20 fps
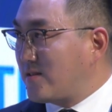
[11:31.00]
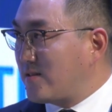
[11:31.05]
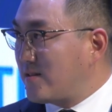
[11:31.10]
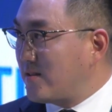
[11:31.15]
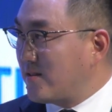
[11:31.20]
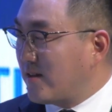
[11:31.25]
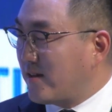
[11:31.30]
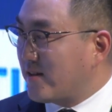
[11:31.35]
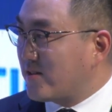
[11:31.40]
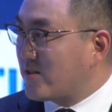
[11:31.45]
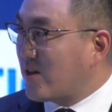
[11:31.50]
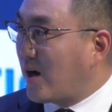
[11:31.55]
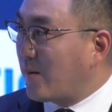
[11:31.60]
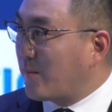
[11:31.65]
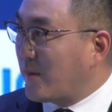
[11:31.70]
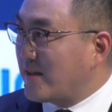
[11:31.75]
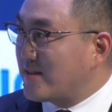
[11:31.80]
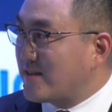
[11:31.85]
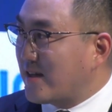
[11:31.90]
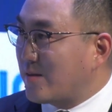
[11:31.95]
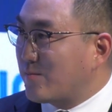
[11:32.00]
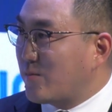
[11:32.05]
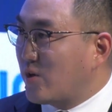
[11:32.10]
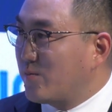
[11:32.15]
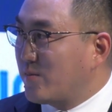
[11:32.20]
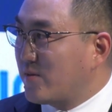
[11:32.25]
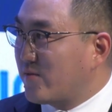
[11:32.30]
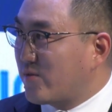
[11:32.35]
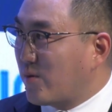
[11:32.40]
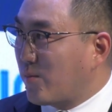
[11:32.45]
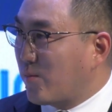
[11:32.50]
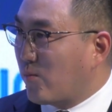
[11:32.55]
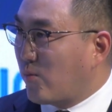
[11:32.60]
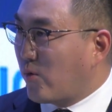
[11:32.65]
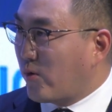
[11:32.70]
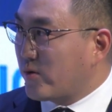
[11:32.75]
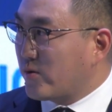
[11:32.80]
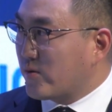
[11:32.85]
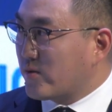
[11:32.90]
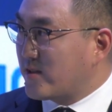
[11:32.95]
timelines at the moment from
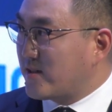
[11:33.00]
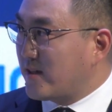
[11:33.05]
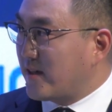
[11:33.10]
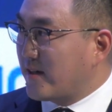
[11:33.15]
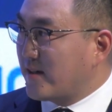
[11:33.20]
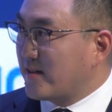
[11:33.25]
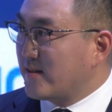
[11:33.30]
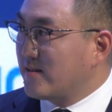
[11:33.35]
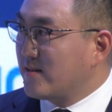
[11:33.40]
what you're seeing?